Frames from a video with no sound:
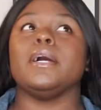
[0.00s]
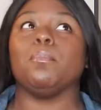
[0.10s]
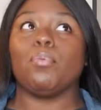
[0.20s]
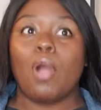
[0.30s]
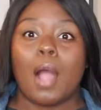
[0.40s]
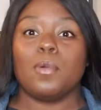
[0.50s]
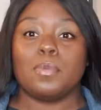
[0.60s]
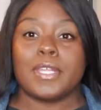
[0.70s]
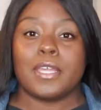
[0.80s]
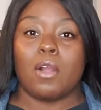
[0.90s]
I'm
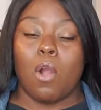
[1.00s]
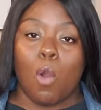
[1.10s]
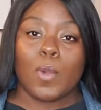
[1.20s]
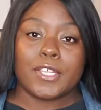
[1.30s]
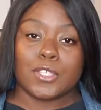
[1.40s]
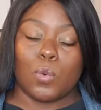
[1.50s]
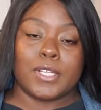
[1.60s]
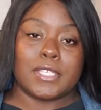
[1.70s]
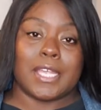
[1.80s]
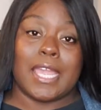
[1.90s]
probably always
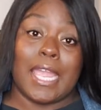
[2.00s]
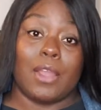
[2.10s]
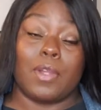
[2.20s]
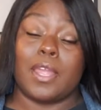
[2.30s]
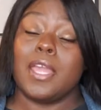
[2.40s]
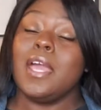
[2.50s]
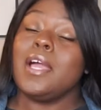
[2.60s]
going to carry